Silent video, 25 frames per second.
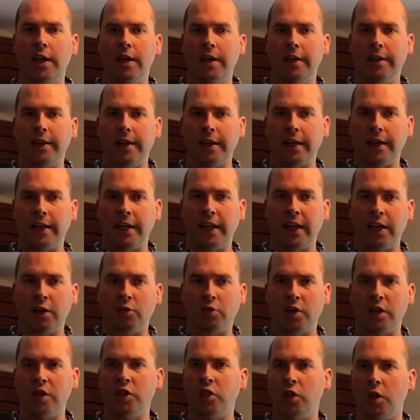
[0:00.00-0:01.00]
the
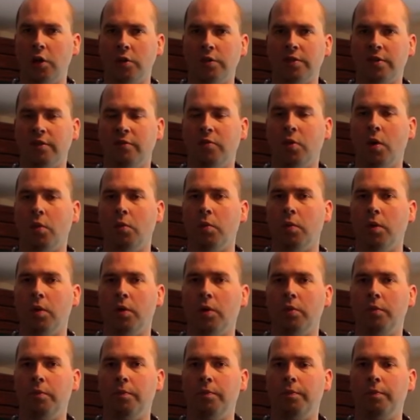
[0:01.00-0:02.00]
increased use of
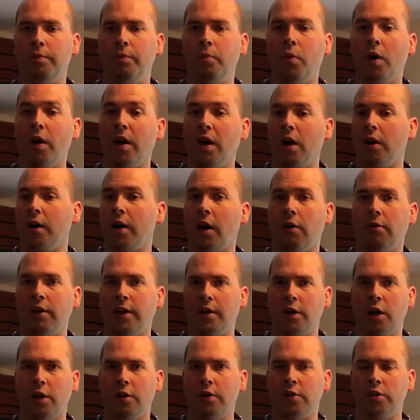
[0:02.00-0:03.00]
what are
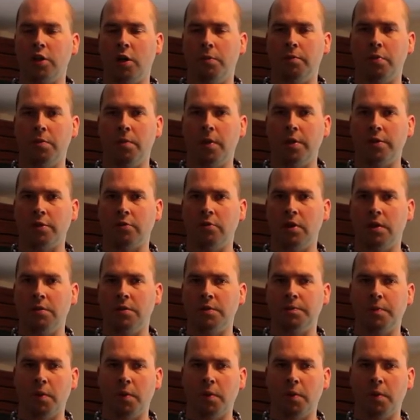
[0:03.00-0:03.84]
currently known as compromise agreements,